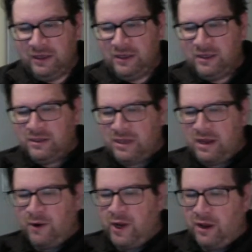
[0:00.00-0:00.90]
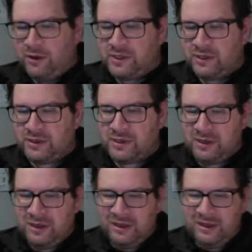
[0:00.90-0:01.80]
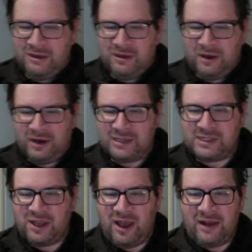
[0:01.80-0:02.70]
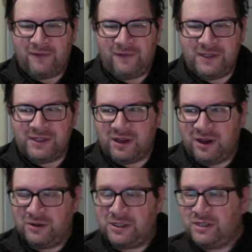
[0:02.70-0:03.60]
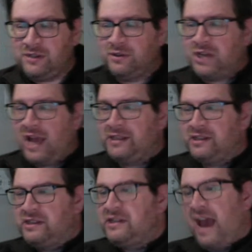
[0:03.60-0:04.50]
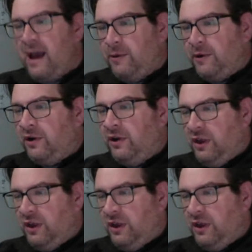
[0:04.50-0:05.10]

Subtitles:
So there we go. So our guy Scott, if he's the coach, he's doing Jackson Stauber.